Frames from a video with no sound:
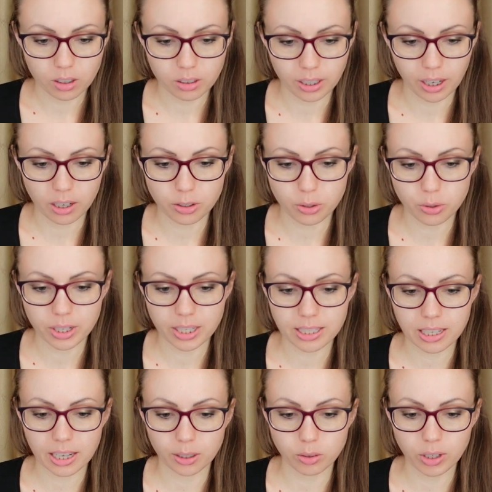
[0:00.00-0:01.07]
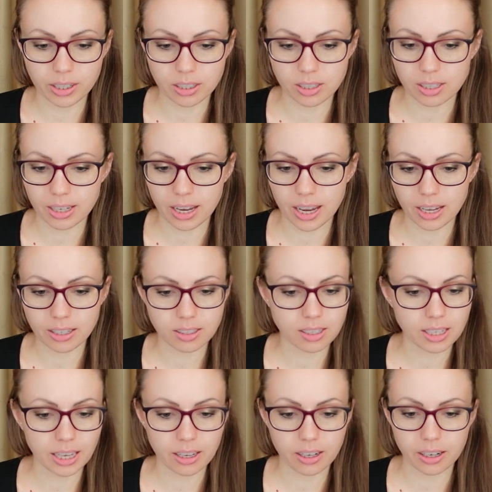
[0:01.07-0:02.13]
the countries like United States,
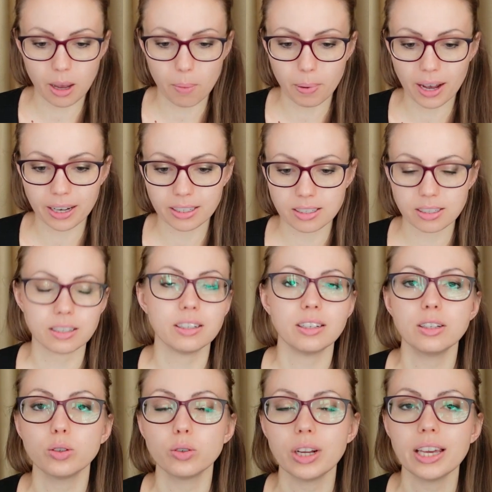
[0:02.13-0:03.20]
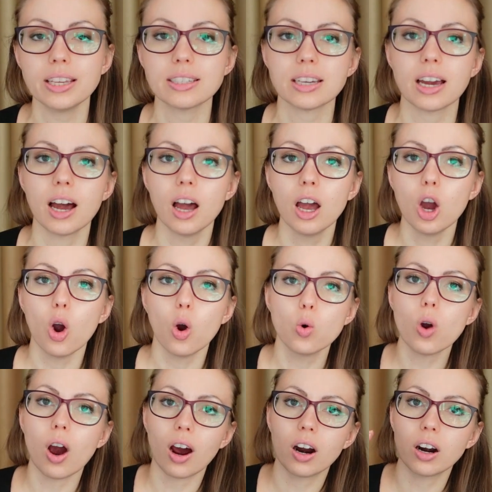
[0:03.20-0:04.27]
Nigeria, Pakistan, and Indonesia,
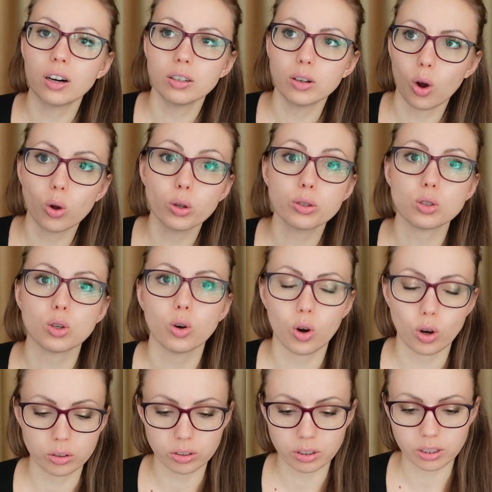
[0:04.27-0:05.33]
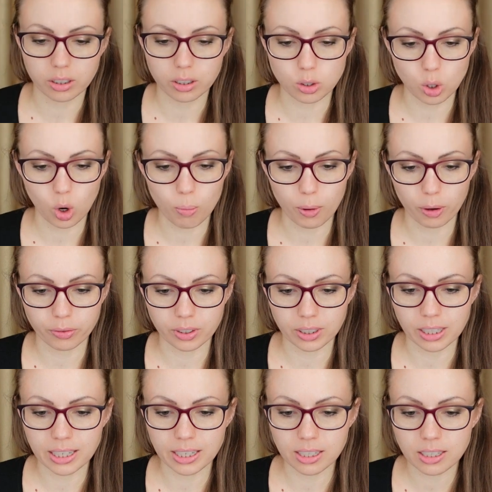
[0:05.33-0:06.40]
who are also on the top of the
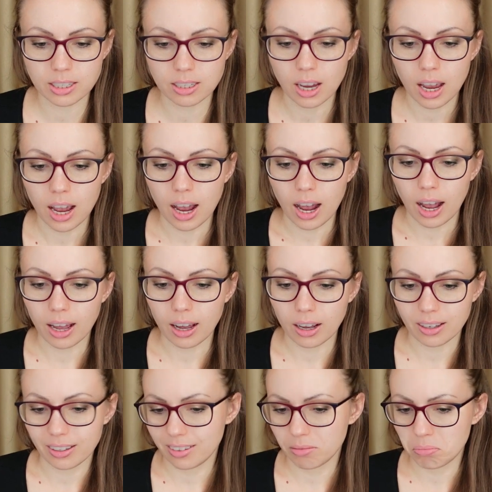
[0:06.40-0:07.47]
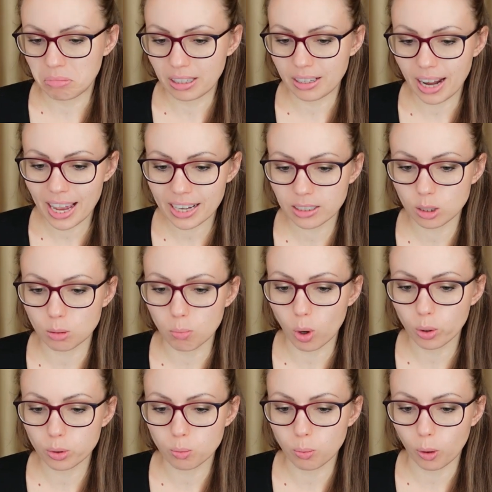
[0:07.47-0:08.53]
list, uh, the next
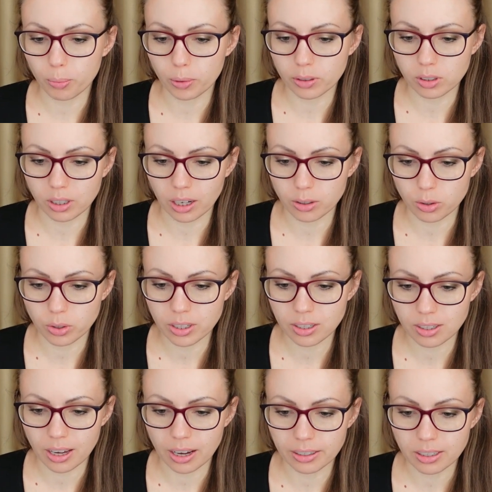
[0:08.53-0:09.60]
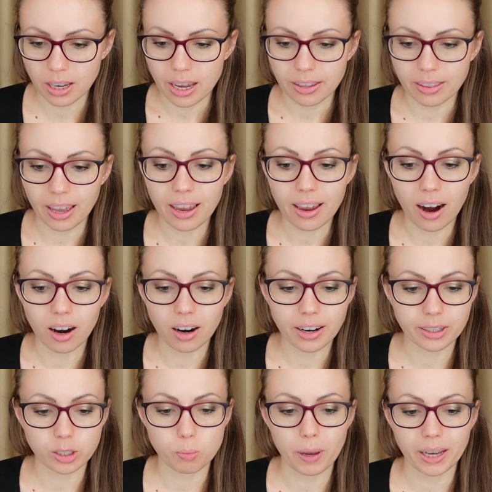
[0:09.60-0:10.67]
most populous countries, yes, they are
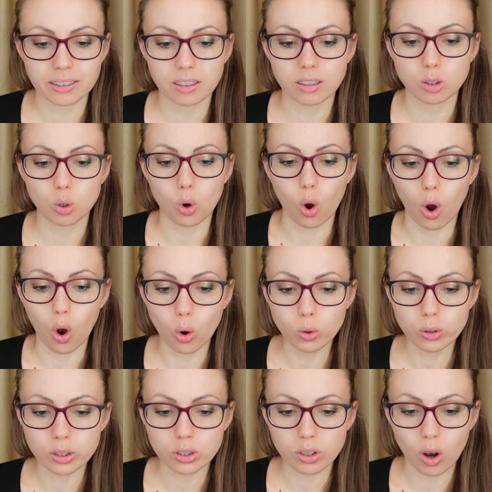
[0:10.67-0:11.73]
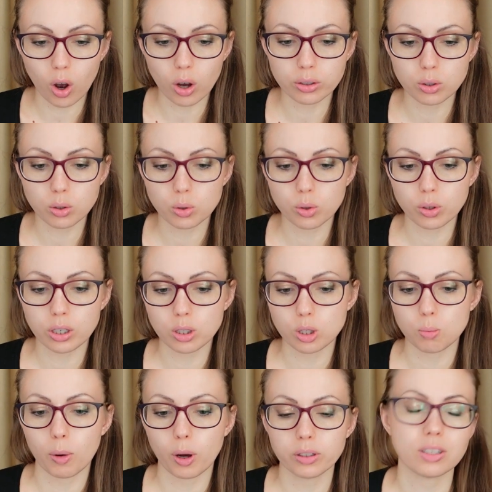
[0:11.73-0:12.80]
expected to hold onto these
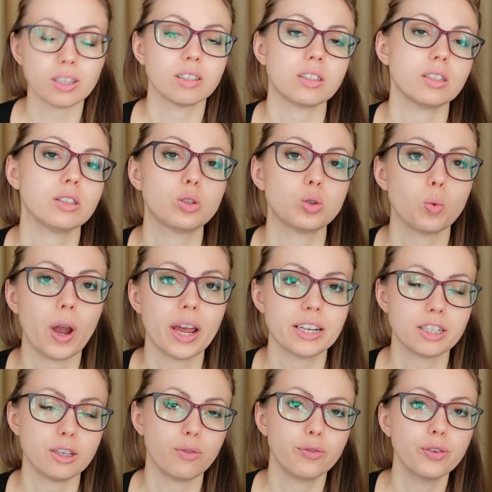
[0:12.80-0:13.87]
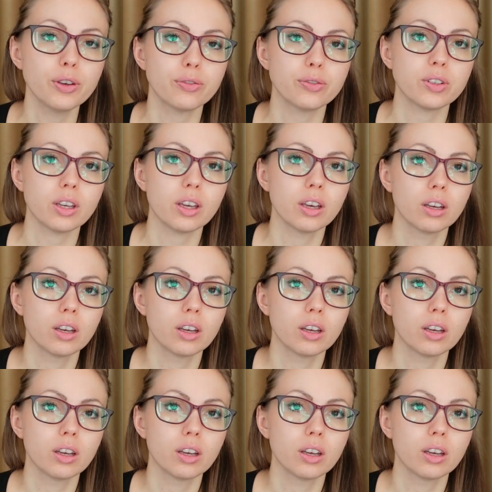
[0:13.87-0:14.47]
spots until 2050.